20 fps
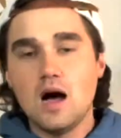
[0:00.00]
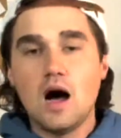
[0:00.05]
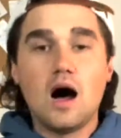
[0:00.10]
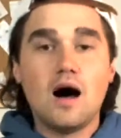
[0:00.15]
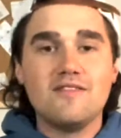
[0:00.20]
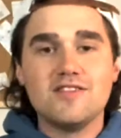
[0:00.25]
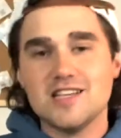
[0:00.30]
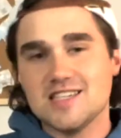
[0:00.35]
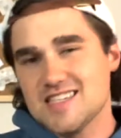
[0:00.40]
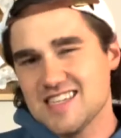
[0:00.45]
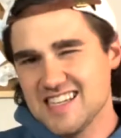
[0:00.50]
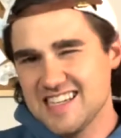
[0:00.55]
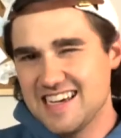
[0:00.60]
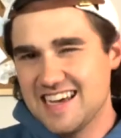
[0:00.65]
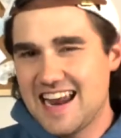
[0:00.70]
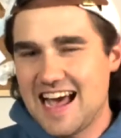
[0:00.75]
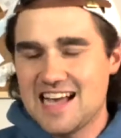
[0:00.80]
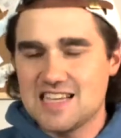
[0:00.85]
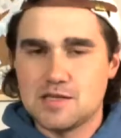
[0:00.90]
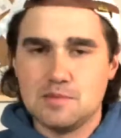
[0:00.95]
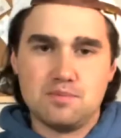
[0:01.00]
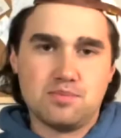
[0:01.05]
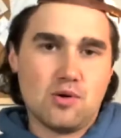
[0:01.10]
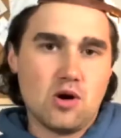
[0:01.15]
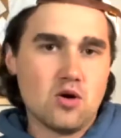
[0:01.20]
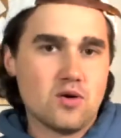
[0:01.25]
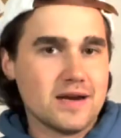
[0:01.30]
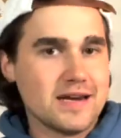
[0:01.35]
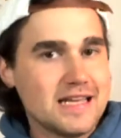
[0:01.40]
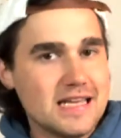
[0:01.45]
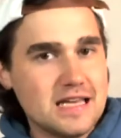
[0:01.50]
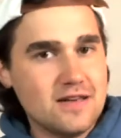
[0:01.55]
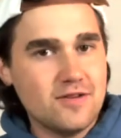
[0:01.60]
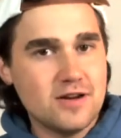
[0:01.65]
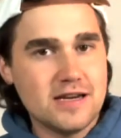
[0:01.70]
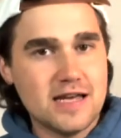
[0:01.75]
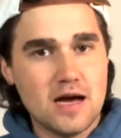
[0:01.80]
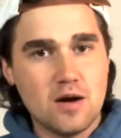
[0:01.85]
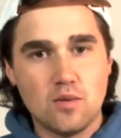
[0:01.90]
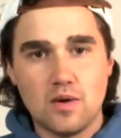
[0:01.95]
Obviously, it hasn't broken even
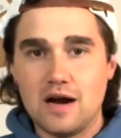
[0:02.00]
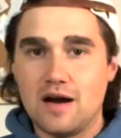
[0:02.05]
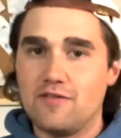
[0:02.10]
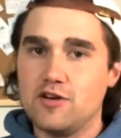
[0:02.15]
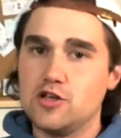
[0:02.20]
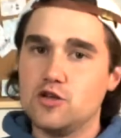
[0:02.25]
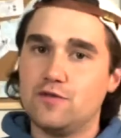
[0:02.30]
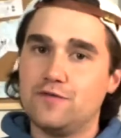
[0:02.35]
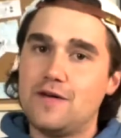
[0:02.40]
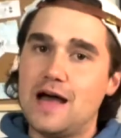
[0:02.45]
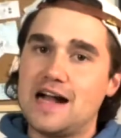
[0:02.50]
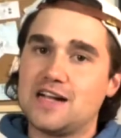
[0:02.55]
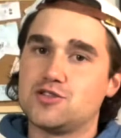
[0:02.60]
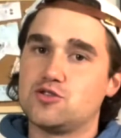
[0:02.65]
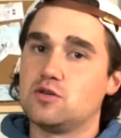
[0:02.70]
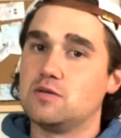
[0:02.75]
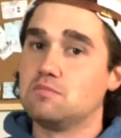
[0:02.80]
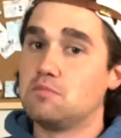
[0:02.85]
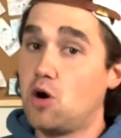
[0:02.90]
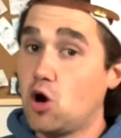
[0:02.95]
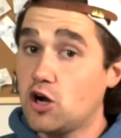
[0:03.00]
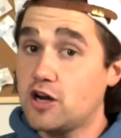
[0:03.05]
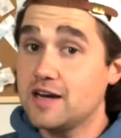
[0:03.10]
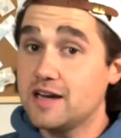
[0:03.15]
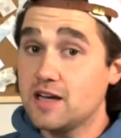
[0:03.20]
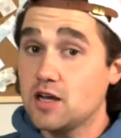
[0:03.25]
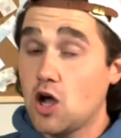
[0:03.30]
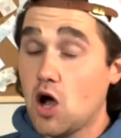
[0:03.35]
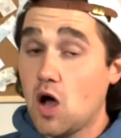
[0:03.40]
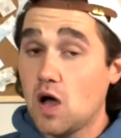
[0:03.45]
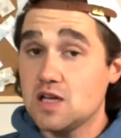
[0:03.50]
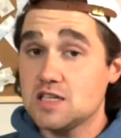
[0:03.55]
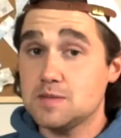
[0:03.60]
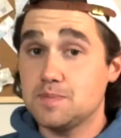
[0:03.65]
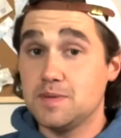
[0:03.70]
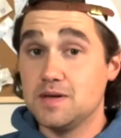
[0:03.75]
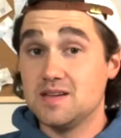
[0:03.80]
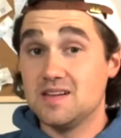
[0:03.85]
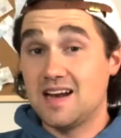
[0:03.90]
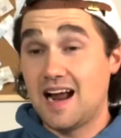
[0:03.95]
yet whenever you factor in marketing costs,
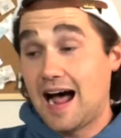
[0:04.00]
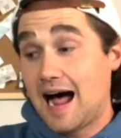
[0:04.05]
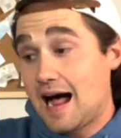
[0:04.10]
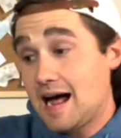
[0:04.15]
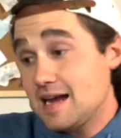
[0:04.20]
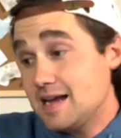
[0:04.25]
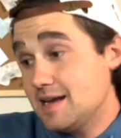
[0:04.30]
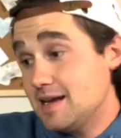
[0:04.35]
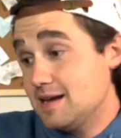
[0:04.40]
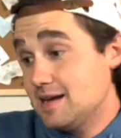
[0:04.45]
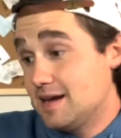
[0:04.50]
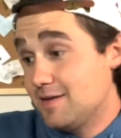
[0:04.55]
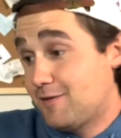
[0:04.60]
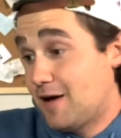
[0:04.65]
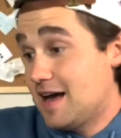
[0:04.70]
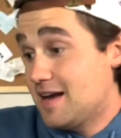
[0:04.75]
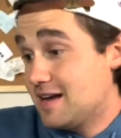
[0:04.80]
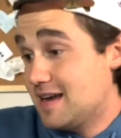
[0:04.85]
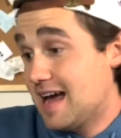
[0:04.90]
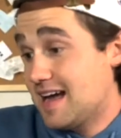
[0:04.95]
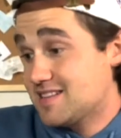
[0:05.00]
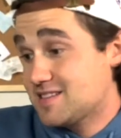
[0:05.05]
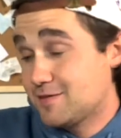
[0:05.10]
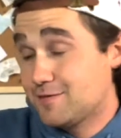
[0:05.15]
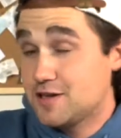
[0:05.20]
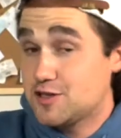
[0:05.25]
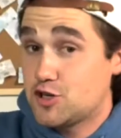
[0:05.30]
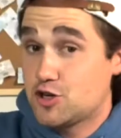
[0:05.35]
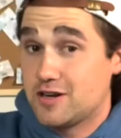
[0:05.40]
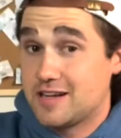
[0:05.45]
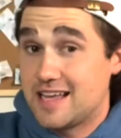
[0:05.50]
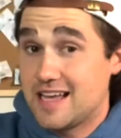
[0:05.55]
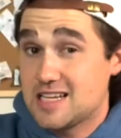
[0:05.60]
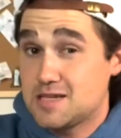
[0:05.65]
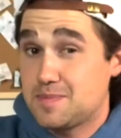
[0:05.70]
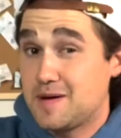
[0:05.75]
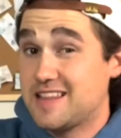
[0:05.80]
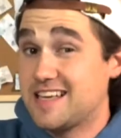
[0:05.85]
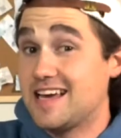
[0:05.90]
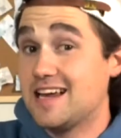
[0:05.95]
but if I had to venture to guess,
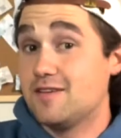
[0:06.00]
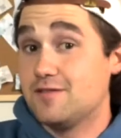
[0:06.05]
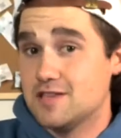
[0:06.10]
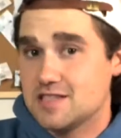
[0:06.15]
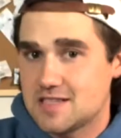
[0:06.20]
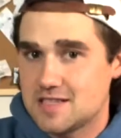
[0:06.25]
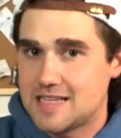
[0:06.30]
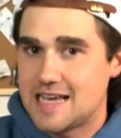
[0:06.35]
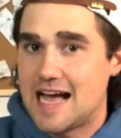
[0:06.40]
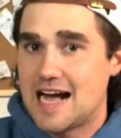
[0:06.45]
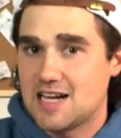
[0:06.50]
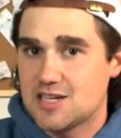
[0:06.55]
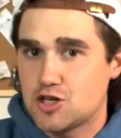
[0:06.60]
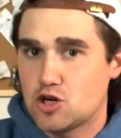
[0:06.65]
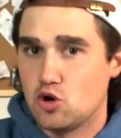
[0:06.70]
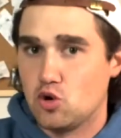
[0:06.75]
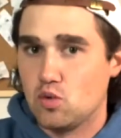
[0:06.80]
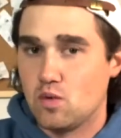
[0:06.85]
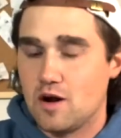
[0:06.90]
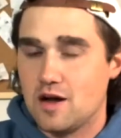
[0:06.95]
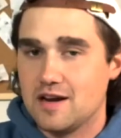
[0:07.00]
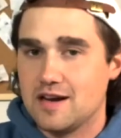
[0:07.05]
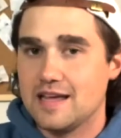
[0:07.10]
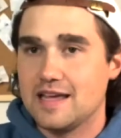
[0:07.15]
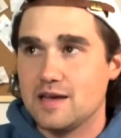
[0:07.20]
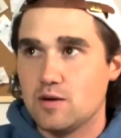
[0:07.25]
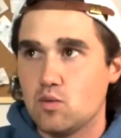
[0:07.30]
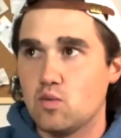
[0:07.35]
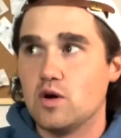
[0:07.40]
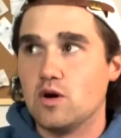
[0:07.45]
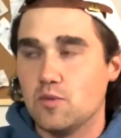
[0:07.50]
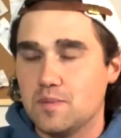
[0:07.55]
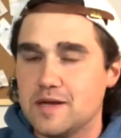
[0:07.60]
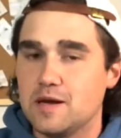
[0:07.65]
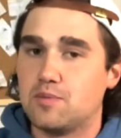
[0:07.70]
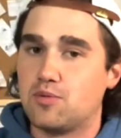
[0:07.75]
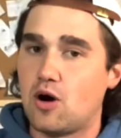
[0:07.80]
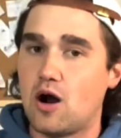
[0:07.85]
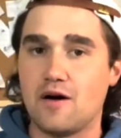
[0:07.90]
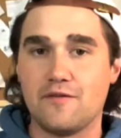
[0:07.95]
by the end of its theatrical run, it will be a
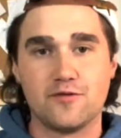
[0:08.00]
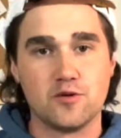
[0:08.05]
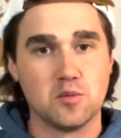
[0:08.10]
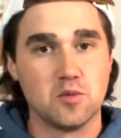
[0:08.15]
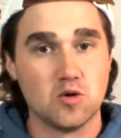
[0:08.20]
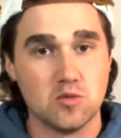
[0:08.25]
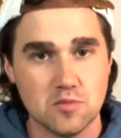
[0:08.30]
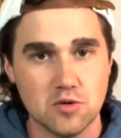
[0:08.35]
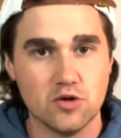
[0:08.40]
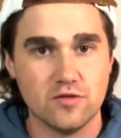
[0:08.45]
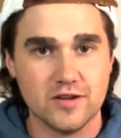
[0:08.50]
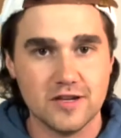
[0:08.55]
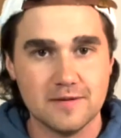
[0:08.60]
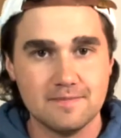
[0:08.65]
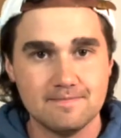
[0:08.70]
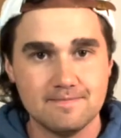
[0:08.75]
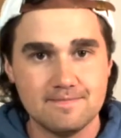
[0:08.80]
profitable movie.